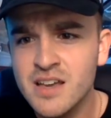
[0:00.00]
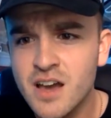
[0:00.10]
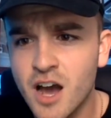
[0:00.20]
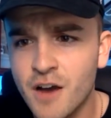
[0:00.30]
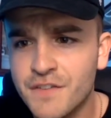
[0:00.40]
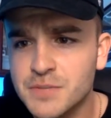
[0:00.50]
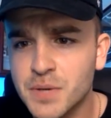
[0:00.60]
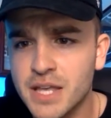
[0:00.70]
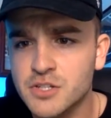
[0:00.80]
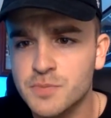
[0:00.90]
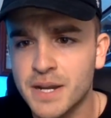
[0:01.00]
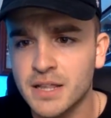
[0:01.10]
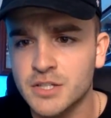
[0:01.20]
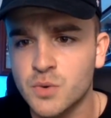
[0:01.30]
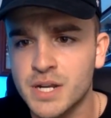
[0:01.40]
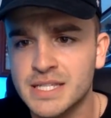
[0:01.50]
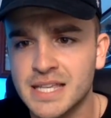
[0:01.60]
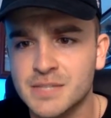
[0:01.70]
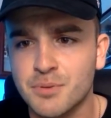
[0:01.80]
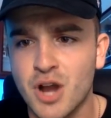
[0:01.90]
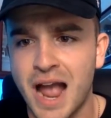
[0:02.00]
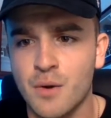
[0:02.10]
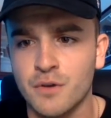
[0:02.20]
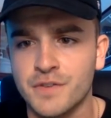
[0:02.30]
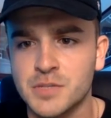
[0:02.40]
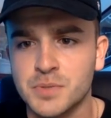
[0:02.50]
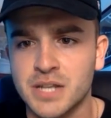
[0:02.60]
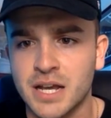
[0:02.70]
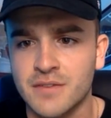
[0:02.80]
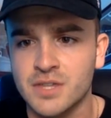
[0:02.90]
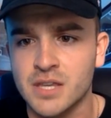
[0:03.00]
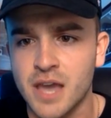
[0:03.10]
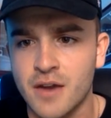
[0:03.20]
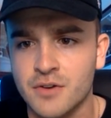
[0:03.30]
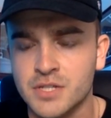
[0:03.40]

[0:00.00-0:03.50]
Facebook ads are spending like 20 cents per hour. Facebook not giving the errors